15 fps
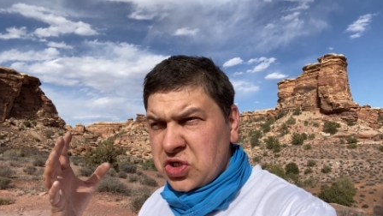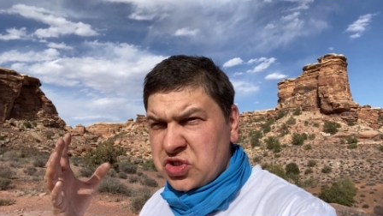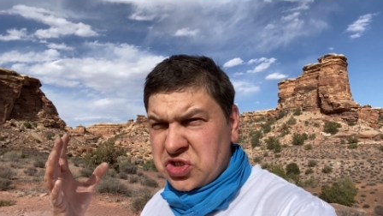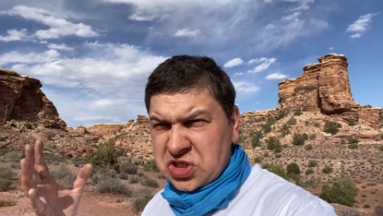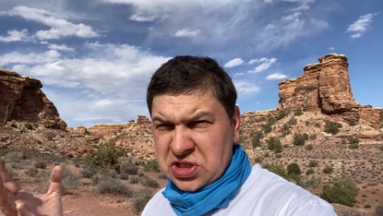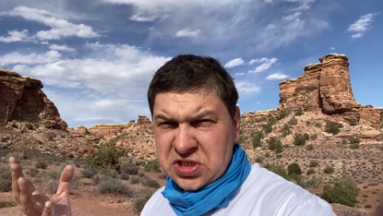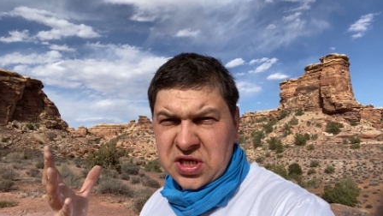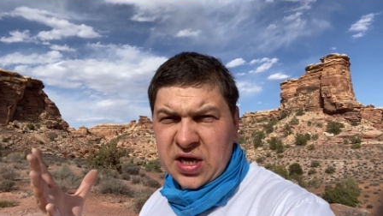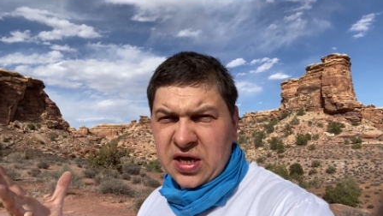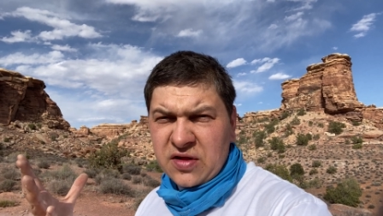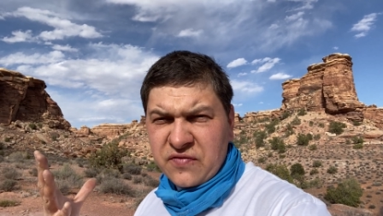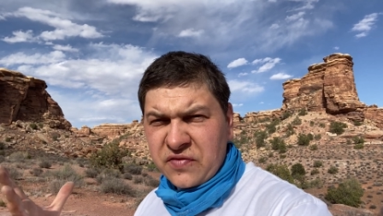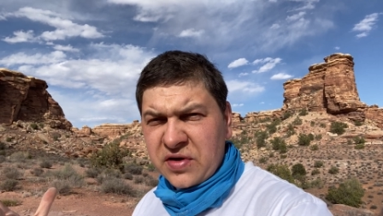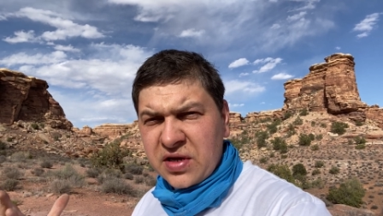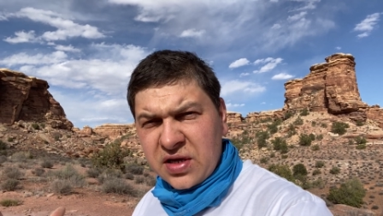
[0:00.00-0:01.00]
just the
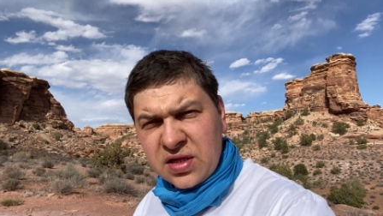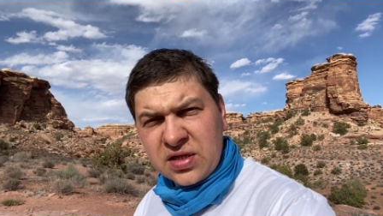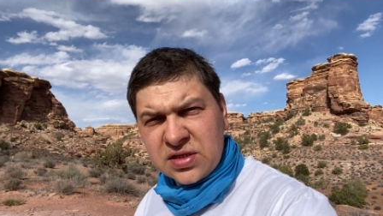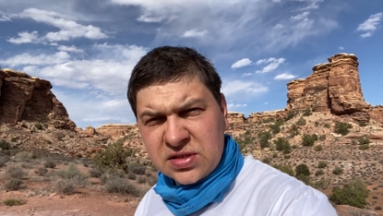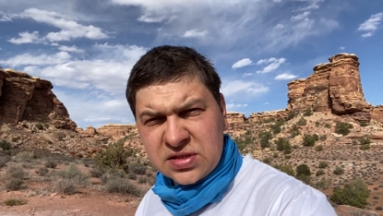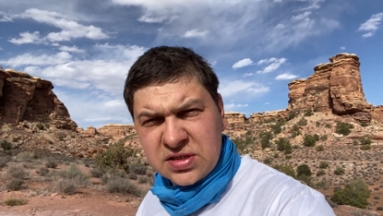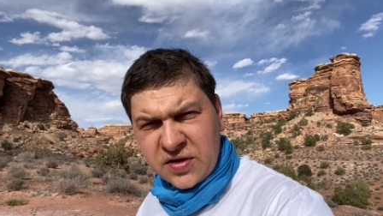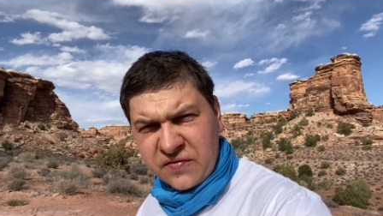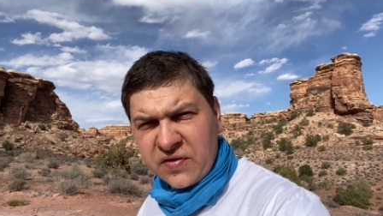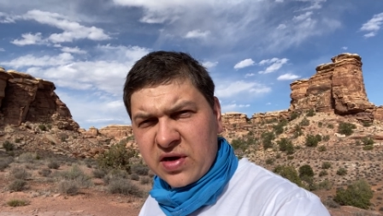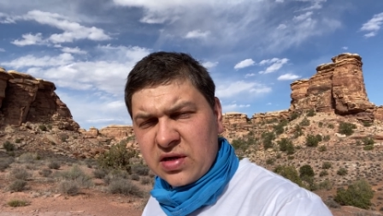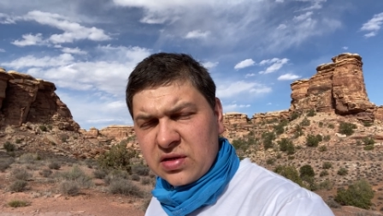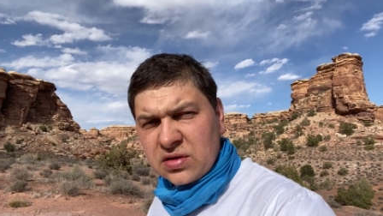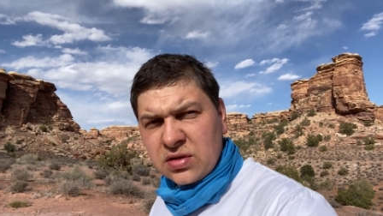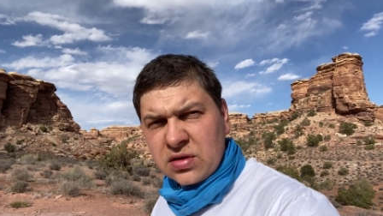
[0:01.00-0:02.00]
Elephant Hill is
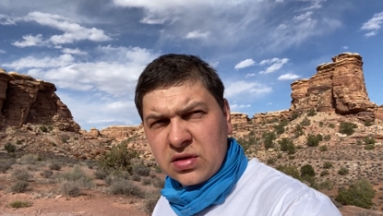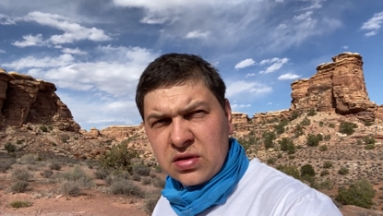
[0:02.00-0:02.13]
difficult,